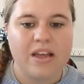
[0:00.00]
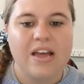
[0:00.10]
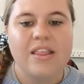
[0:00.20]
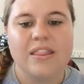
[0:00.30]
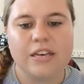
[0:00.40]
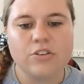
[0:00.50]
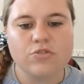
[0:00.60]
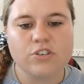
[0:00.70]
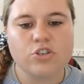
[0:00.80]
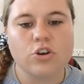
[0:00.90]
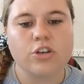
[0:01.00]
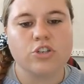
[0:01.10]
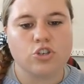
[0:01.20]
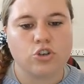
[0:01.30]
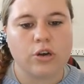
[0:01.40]
these risks are
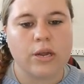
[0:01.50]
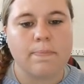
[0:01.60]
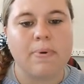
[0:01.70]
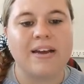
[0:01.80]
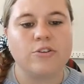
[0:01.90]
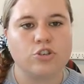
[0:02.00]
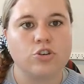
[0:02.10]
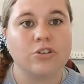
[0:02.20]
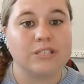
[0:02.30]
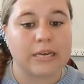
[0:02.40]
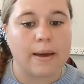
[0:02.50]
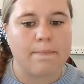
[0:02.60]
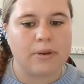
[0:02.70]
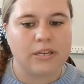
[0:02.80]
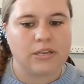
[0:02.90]
insured by insurance
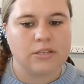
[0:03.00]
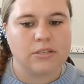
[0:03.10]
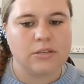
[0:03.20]
companies.